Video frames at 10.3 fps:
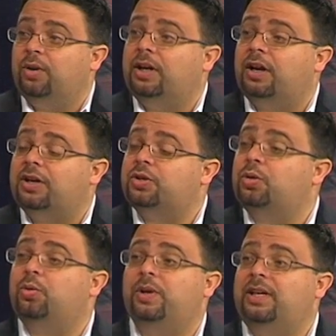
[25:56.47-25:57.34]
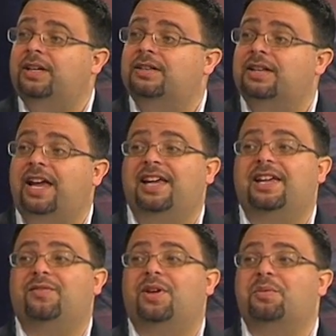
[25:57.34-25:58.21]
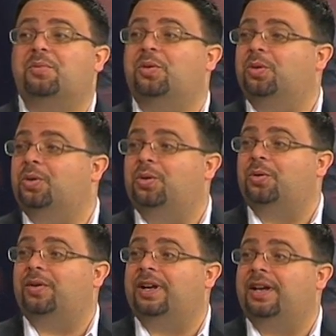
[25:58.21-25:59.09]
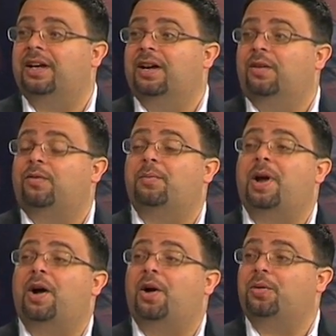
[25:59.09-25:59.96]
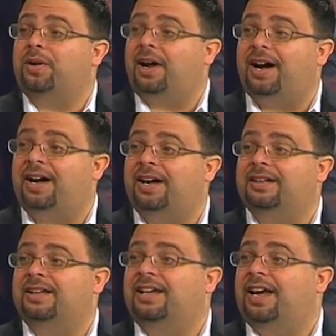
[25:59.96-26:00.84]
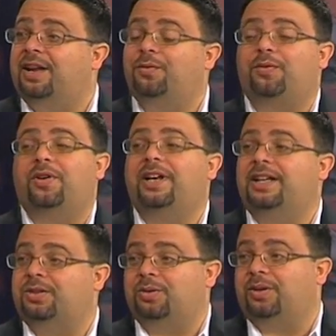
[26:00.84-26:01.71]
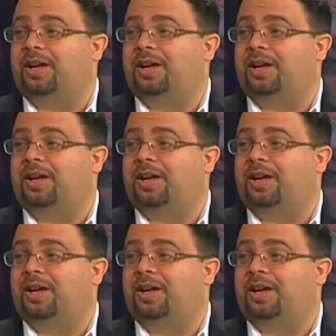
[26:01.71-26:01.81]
realize who He is and give Him glory from our own heart and freely to